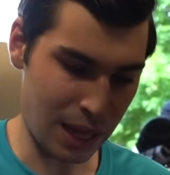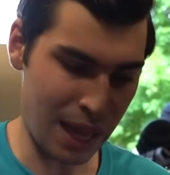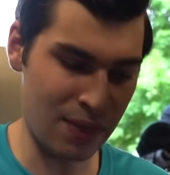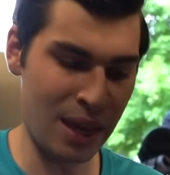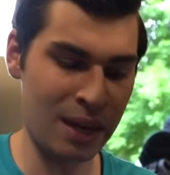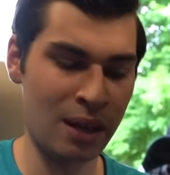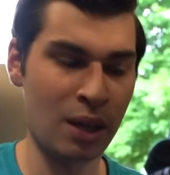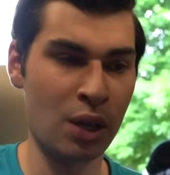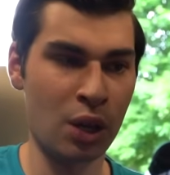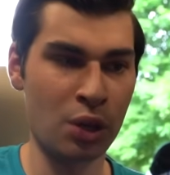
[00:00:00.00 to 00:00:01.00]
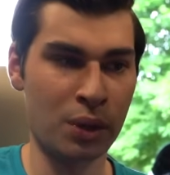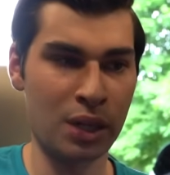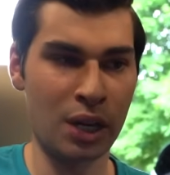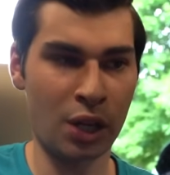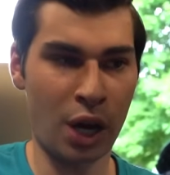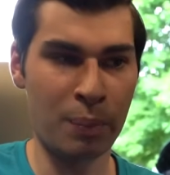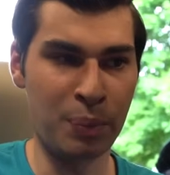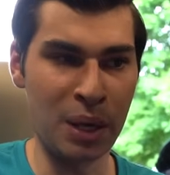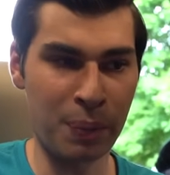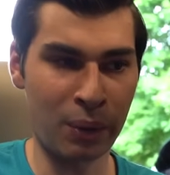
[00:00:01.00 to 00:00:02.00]
And then you can hear the car
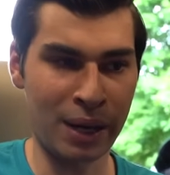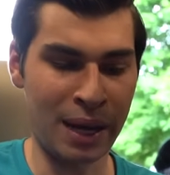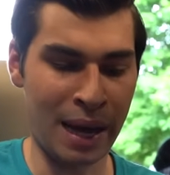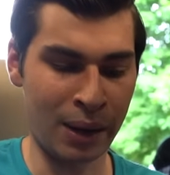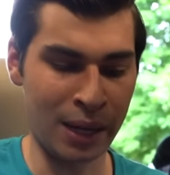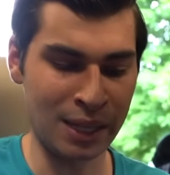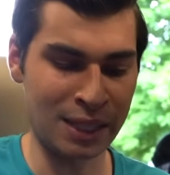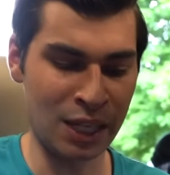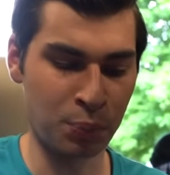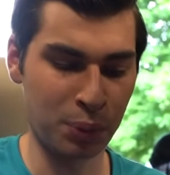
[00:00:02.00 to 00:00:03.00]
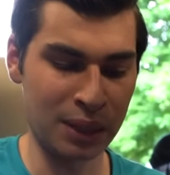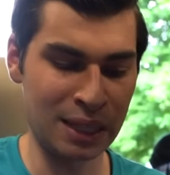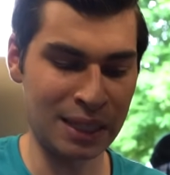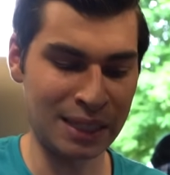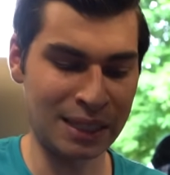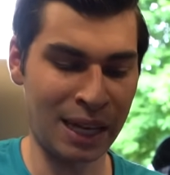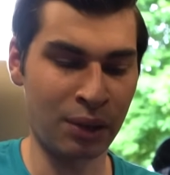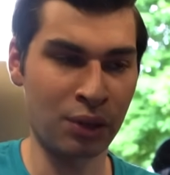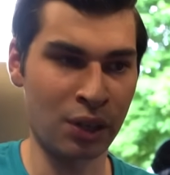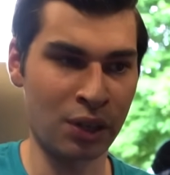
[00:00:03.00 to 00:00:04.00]
beeping right now, and it says, please
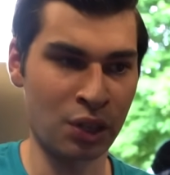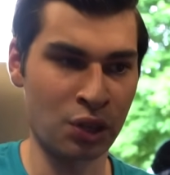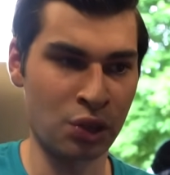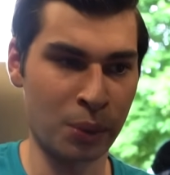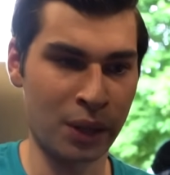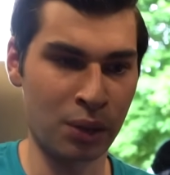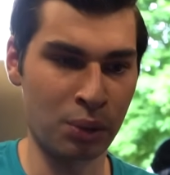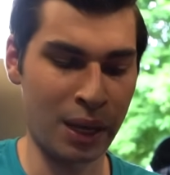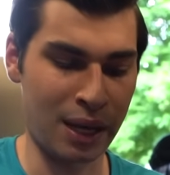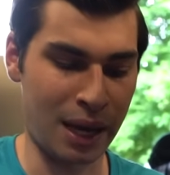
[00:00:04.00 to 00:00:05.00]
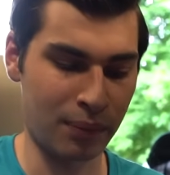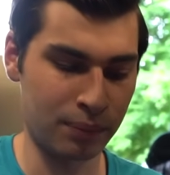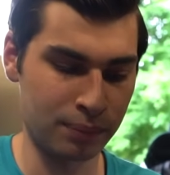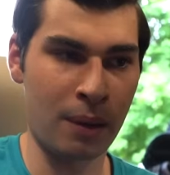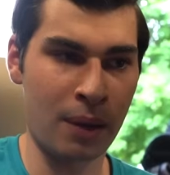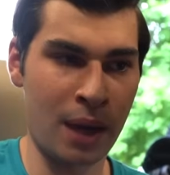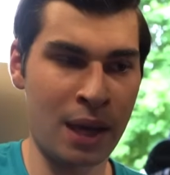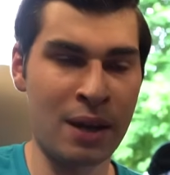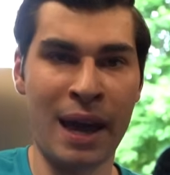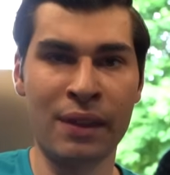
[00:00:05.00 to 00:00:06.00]
cycle your ignition. So we're gonna do that now.
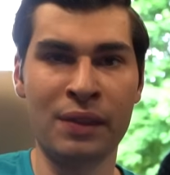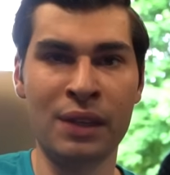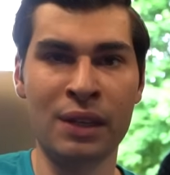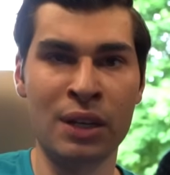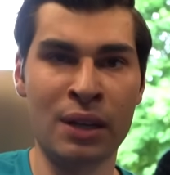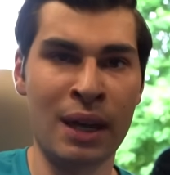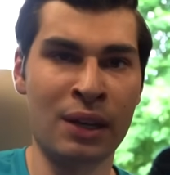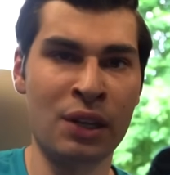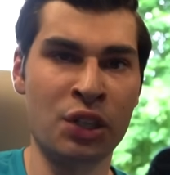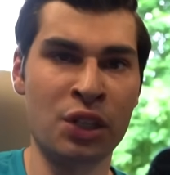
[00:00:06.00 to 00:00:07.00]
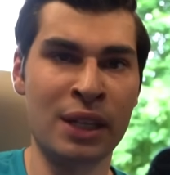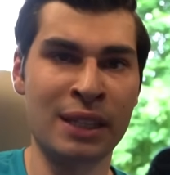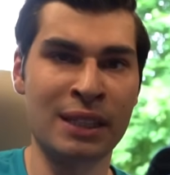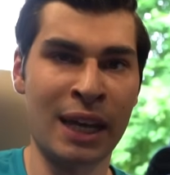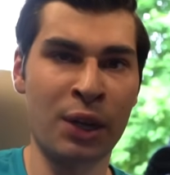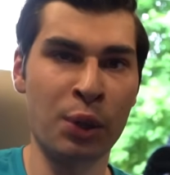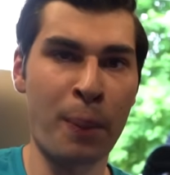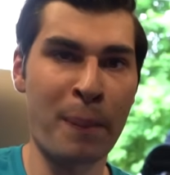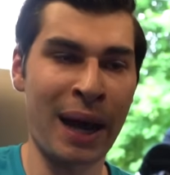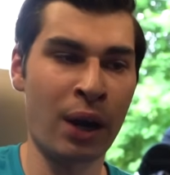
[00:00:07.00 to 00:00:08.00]
And now that the ignition is
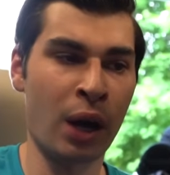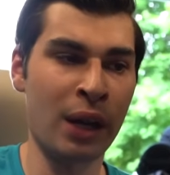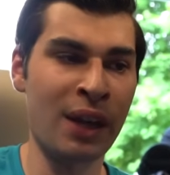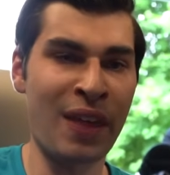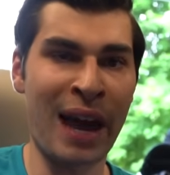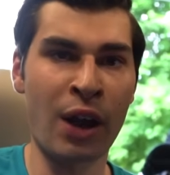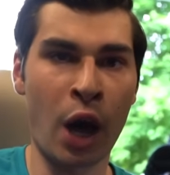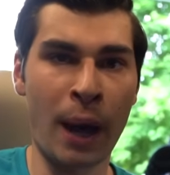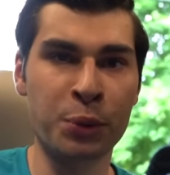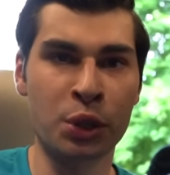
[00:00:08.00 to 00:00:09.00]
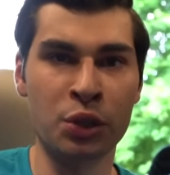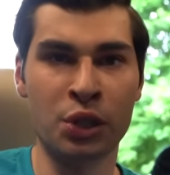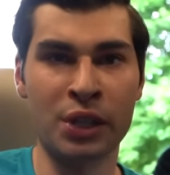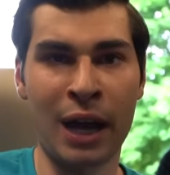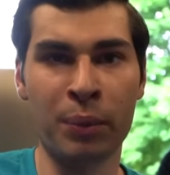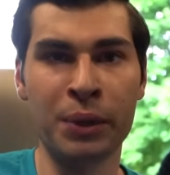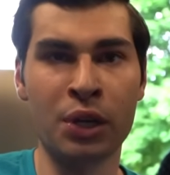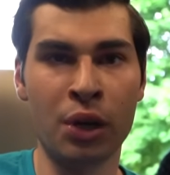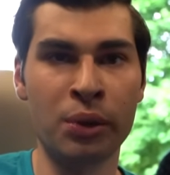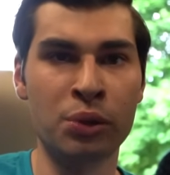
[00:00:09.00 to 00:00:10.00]
cycled back on, that option should now be
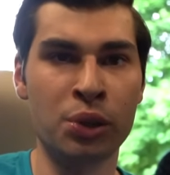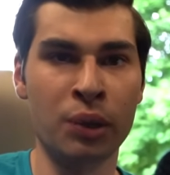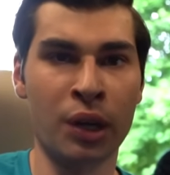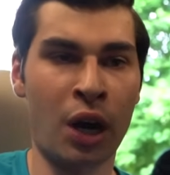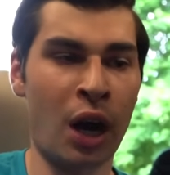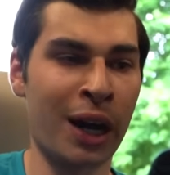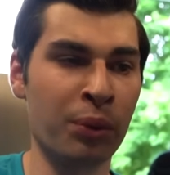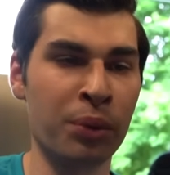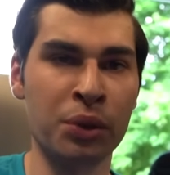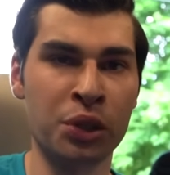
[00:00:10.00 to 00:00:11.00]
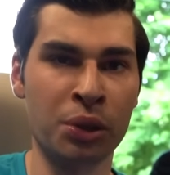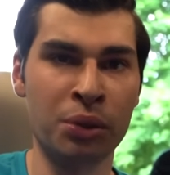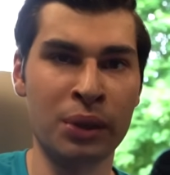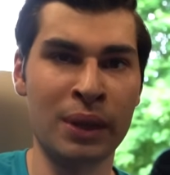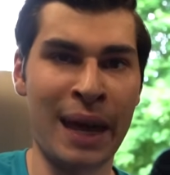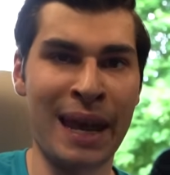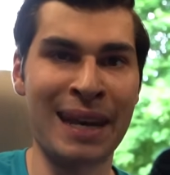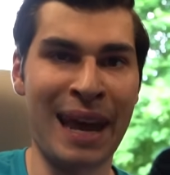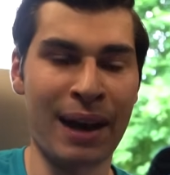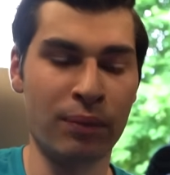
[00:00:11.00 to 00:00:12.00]
coded to your car, and we will show you that
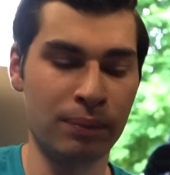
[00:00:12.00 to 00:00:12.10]
now.